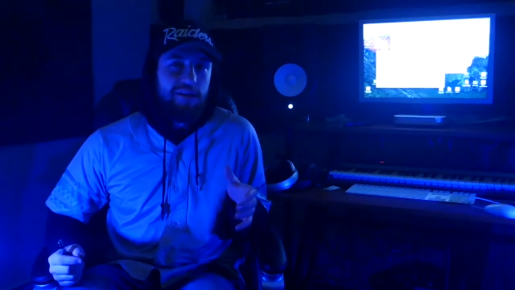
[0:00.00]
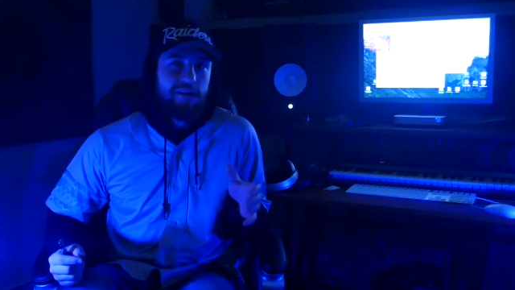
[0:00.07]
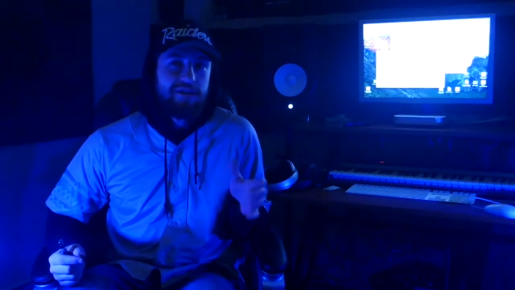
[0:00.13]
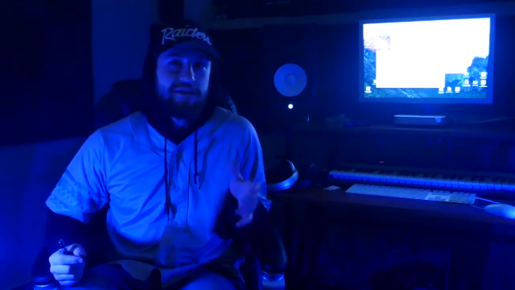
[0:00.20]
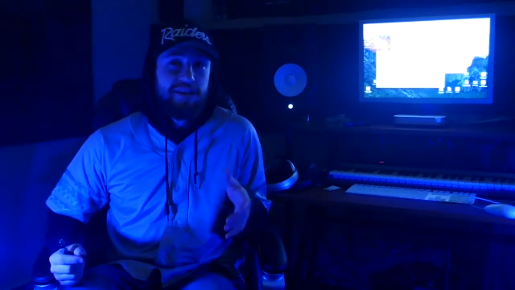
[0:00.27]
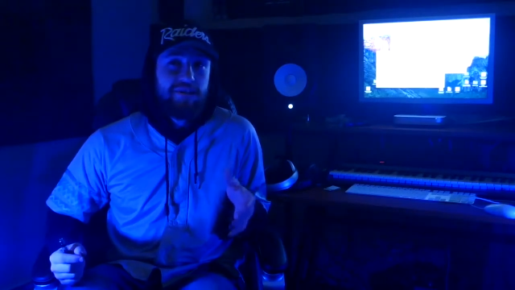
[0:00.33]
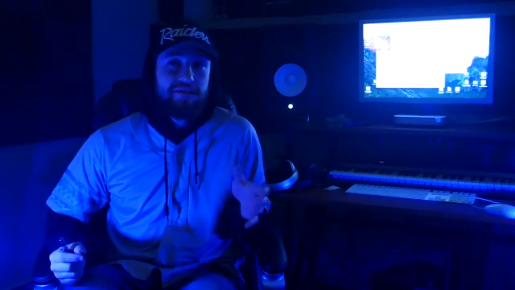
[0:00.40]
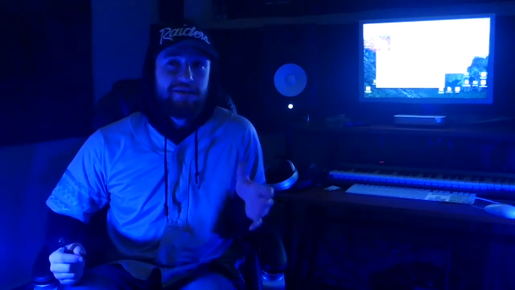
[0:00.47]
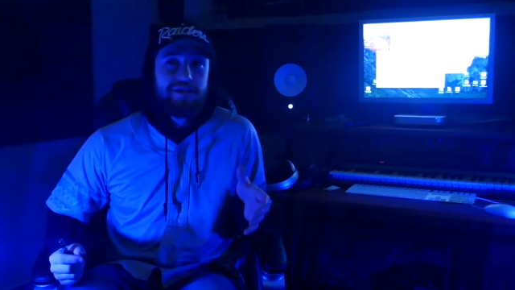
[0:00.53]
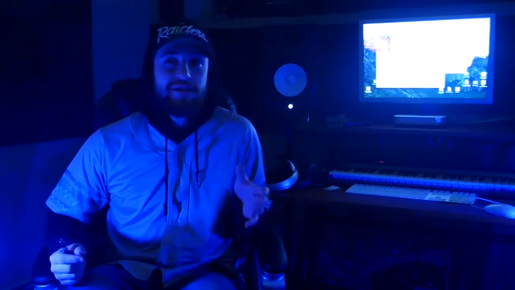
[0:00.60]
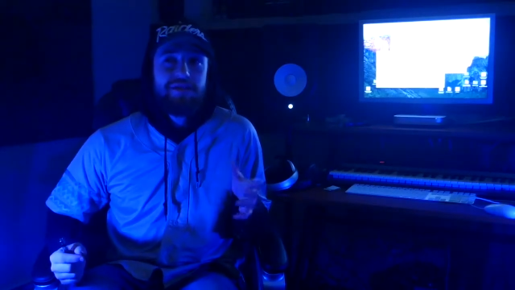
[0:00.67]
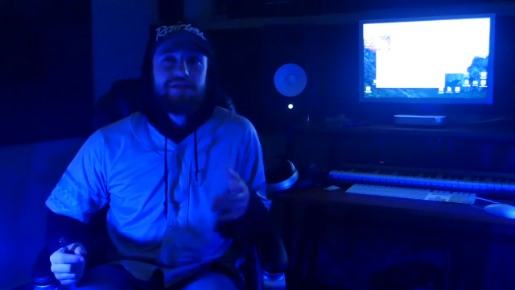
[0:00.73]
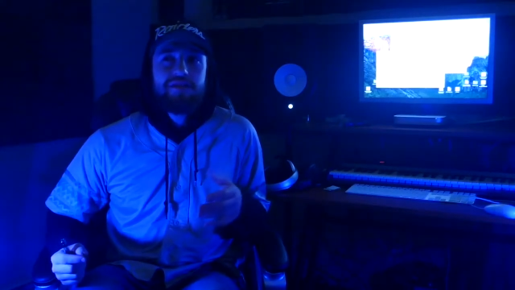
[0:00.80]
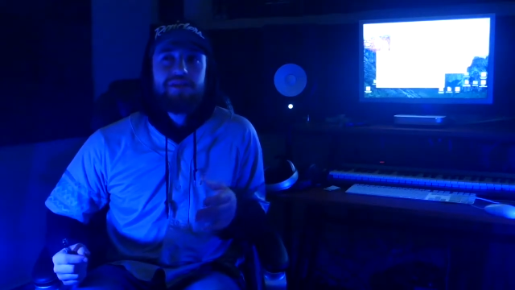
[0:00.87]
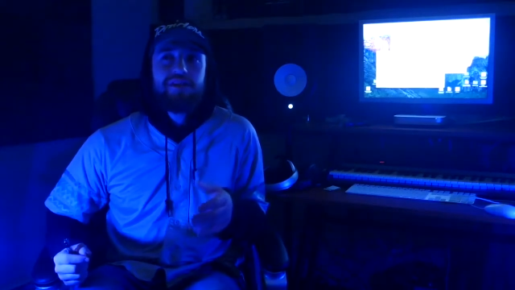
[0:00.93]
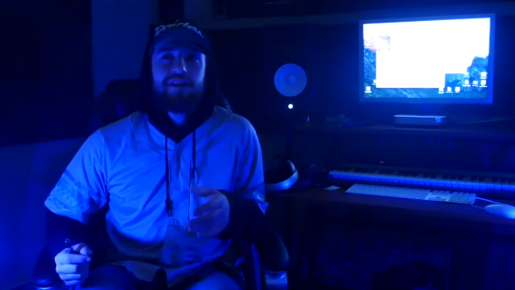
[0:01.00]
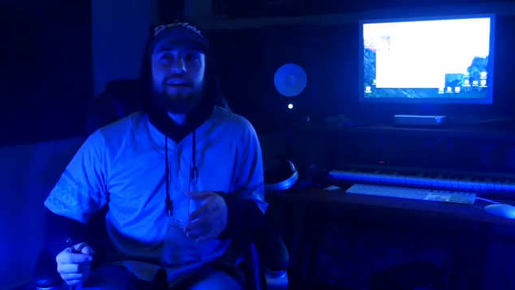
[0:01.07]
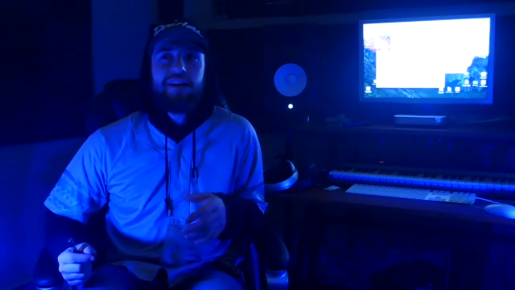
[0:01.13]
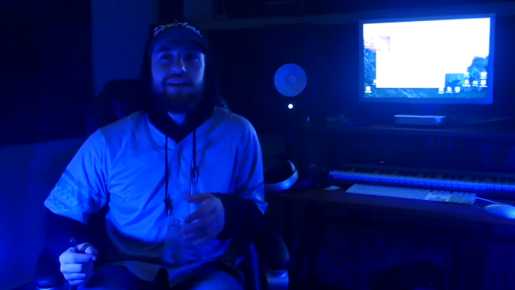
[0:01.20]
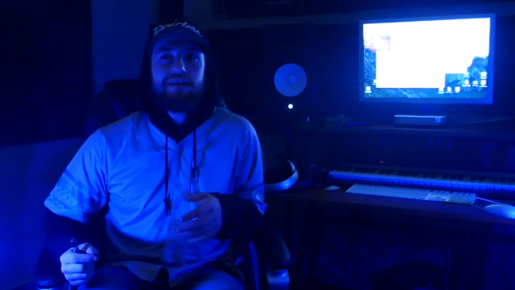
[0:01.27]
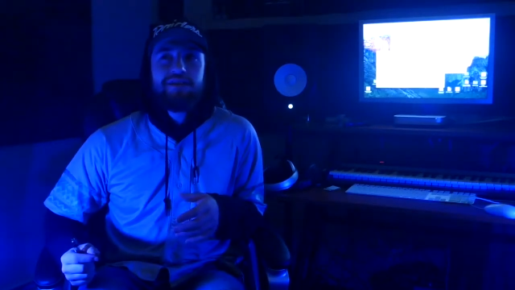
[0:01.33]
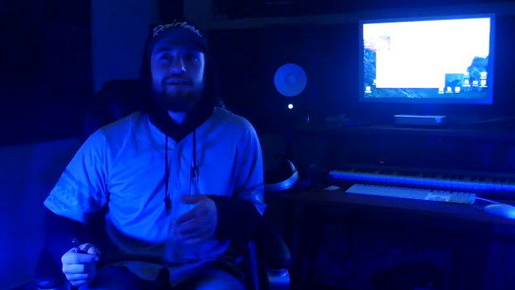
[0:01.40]
was 17,
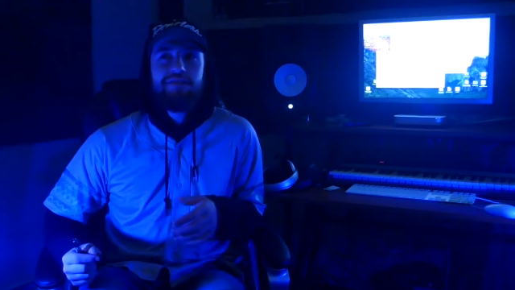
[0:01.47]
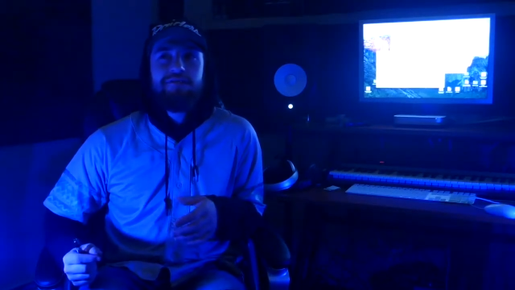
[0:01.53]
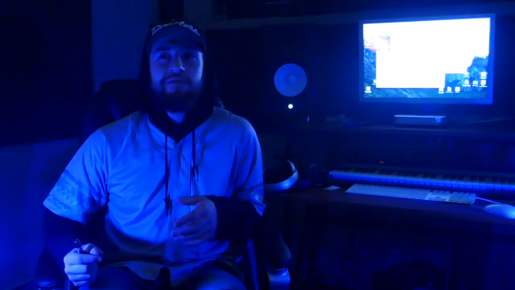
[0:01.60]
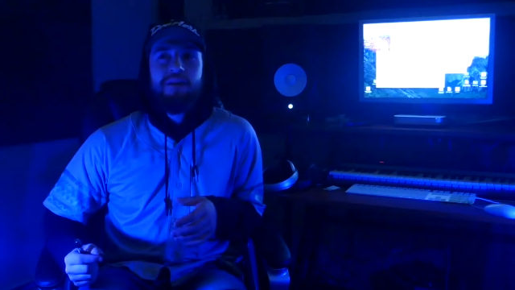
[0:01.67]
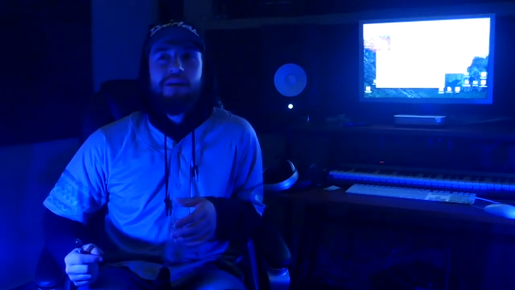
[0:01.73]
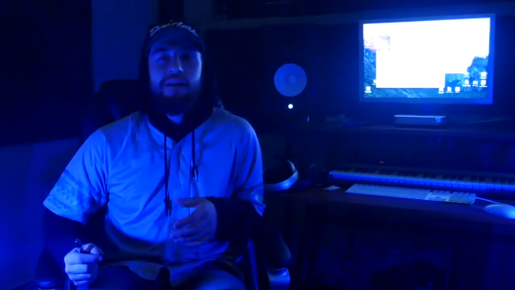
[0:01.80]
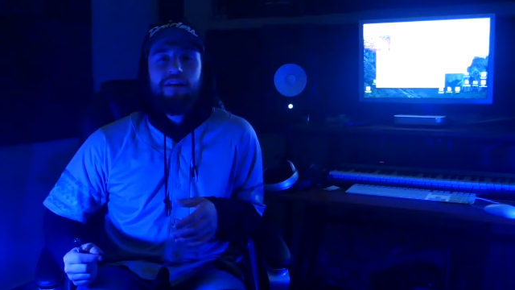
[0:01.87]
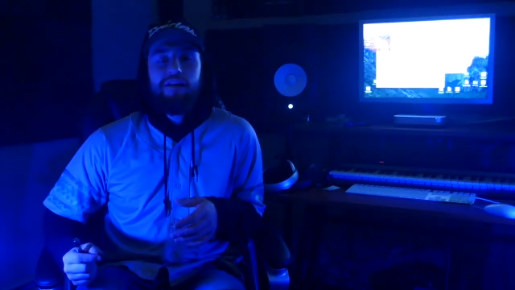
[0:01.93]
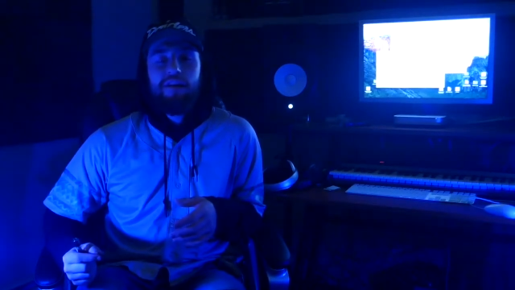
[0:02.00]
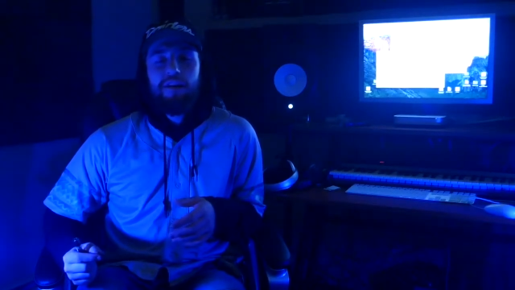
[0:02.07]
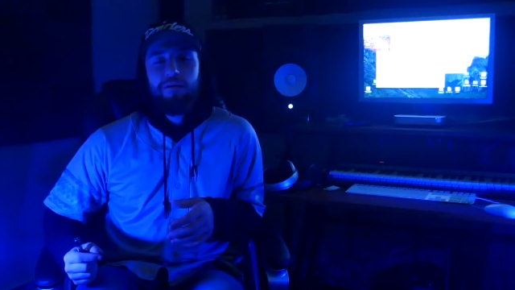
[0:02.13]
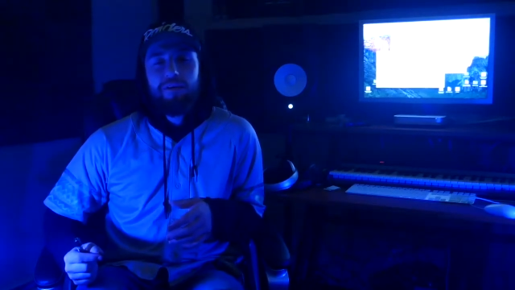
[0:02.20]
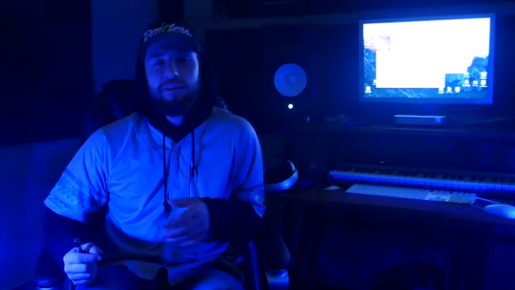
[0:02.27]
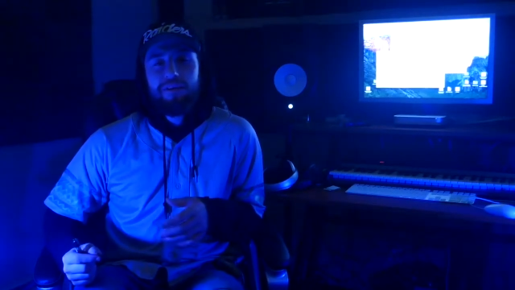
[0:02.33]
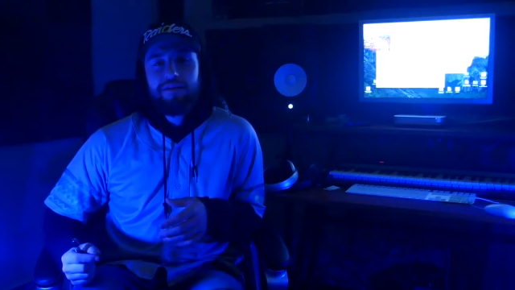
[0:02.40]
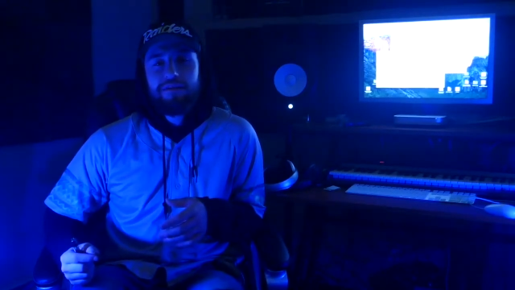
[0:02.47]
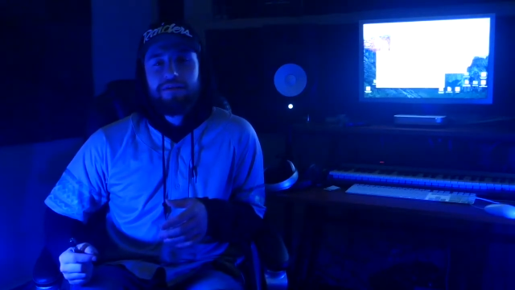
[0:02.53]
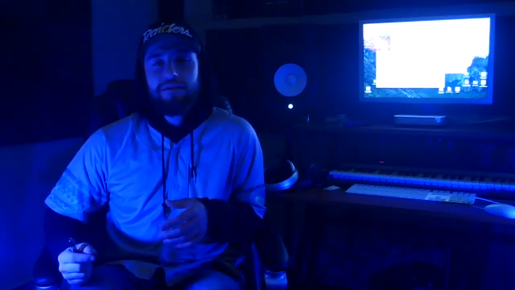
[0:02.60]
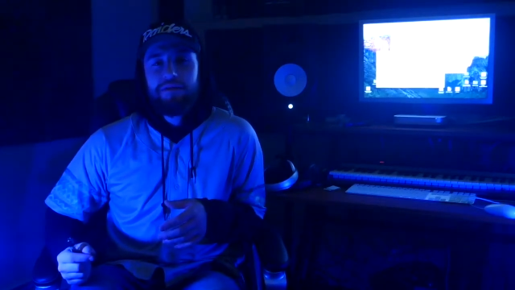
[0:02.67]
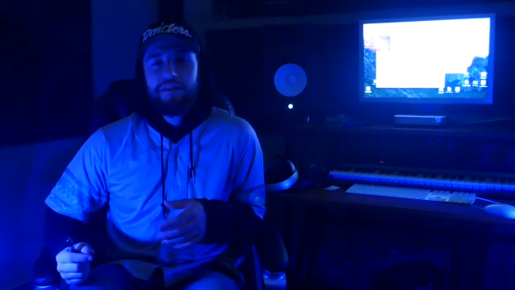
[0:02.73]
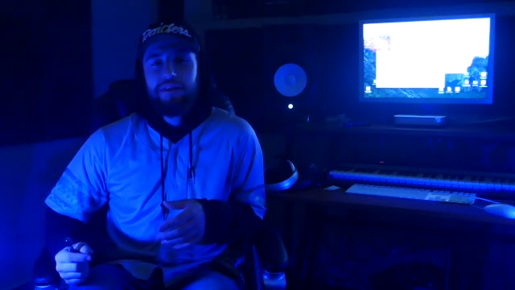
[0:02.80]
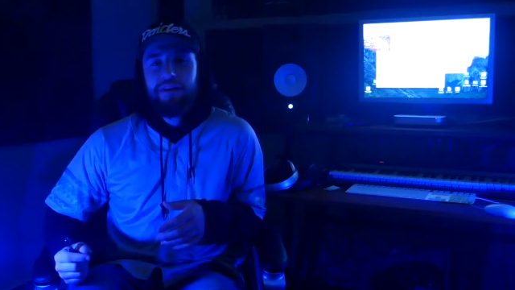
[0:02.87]
turning 18, that I wanted to
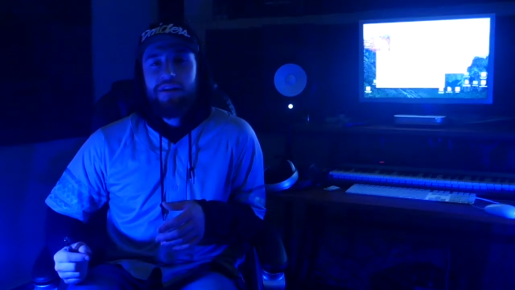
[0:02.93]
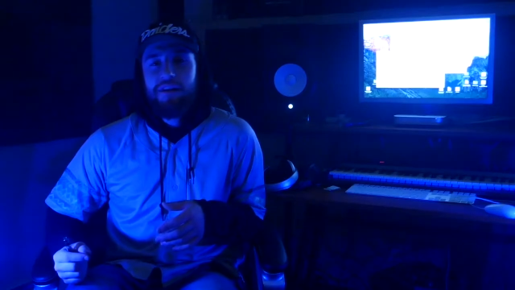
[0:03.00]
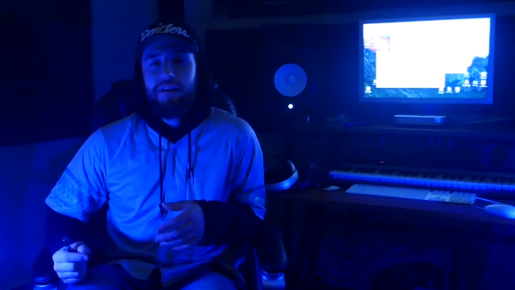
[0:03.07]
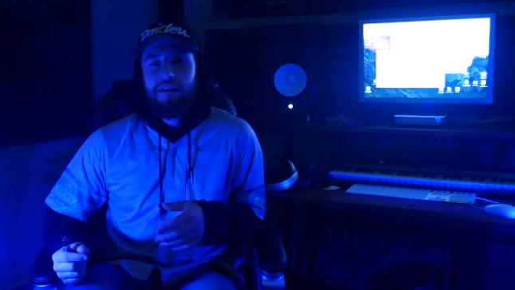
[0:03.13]
do it